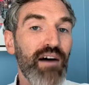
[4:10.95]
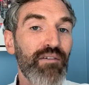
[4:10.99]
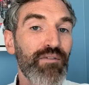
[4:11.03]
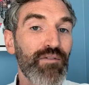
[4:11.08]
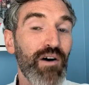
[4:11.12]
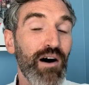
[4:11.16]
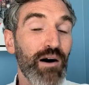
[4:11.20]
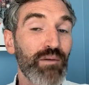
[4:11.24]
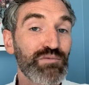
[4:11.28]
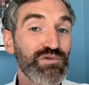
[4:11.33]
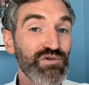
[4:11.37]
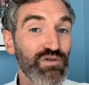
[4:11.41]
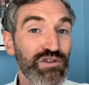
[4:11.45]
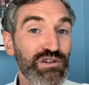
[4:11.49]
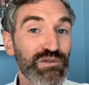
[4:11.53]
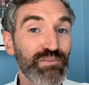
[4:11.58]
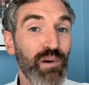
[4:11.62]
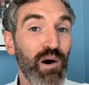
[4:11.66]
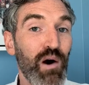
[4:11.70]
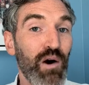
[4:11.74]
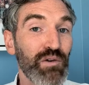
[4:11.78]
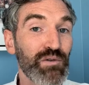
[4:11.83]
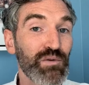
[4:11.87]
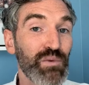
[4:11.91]
firms
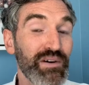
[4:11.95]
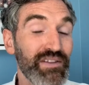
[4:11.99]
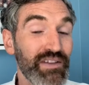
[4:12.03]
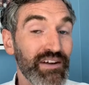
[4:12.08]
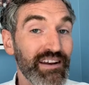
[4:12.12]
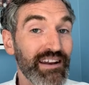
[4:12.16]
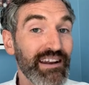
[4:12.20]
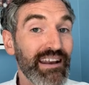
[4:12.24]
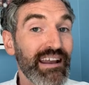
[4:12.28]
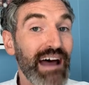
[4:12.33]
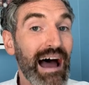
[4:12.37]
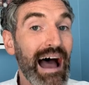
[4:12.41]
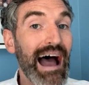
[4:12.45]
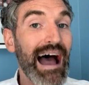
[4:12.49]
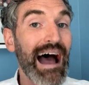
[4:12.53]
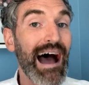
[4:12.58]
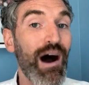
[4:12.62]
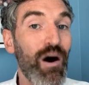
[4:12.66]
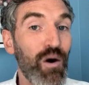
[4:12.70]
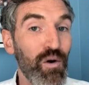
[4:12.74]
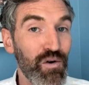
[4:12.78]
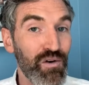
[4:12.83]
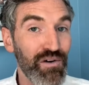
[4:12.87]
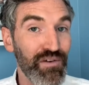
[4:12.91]
respond within an
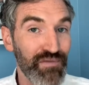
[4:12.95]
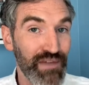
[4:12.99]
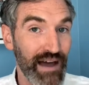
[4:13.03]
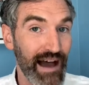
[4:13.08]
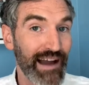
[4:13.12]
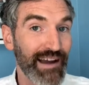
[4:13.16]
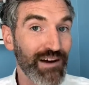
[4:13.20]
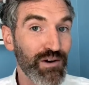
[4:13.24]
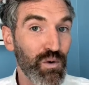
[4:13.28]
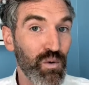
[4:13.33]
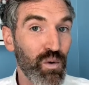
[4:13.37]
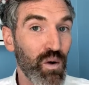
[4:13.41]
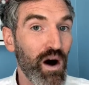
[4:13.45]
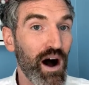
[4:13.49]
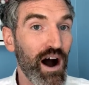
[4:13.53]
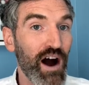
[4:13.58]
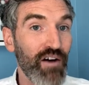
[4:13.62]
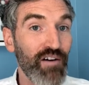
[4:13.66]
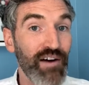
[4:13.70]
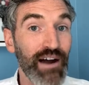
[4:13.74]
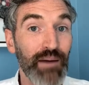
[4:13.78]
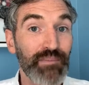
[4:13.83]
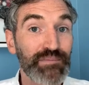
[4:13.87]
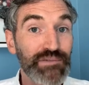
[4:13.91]
hour of that
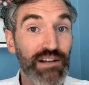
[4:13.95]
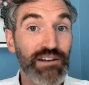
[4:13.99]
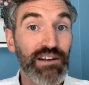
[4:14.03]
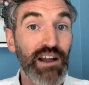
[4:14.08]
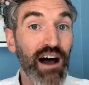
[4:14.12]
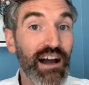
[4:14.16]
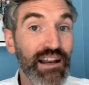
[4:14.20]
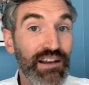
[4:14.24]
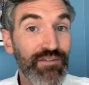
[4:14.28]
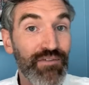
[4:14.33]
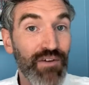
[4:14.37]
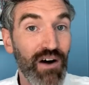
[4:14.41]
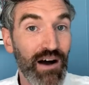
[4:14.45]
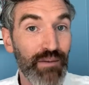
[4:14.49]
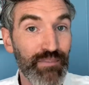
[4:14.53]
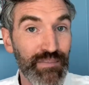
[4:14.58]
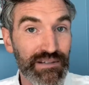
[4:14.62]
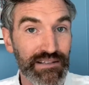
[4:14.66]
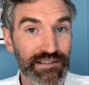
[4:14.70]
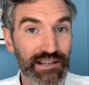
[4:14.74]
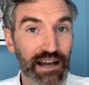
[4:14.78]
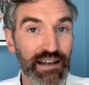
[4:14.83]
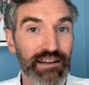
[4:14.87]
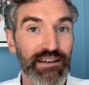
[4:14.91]
inquiry, up to
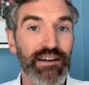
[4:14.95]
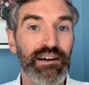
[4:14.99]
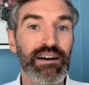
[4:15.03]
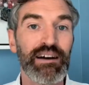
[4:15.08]
95%.